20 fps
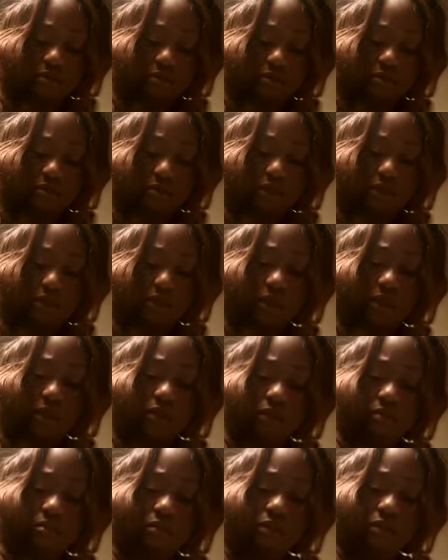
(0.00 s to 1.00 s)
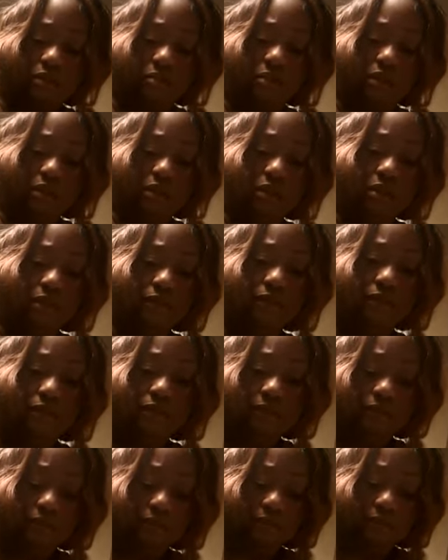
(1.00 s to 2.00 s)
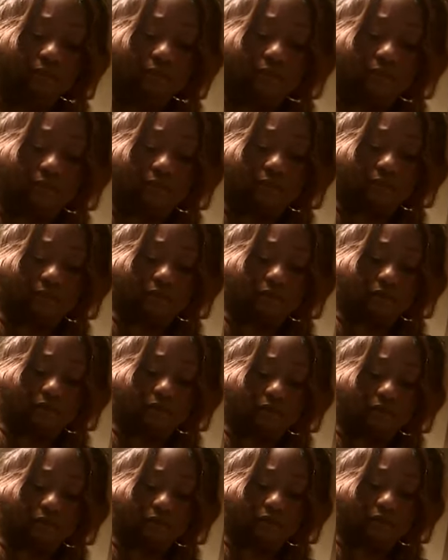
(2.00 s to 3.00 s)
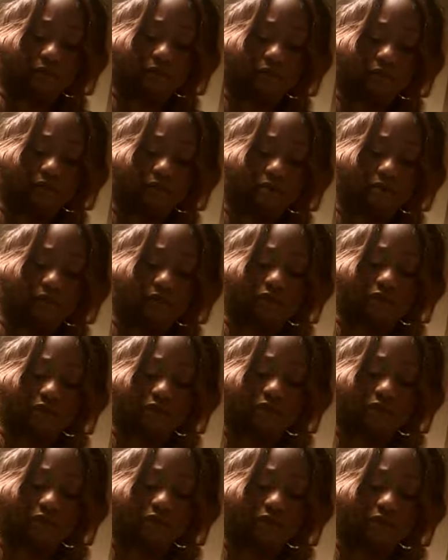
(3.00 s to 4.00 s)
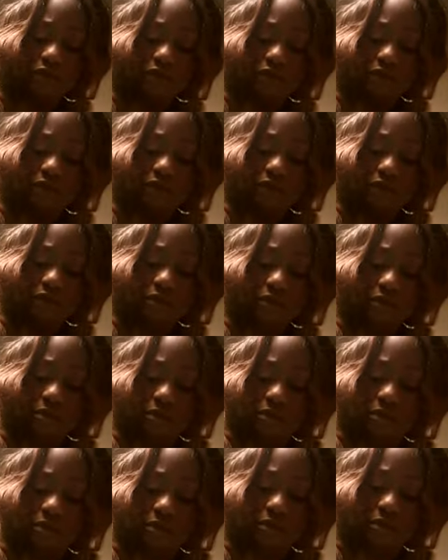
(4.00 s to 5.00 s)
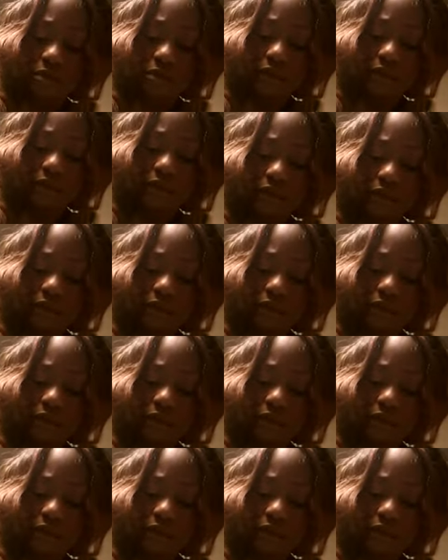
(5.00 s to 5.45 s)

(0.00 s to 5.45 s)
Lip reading: You want to get in between those slits. Make sure your seasoning go all the way in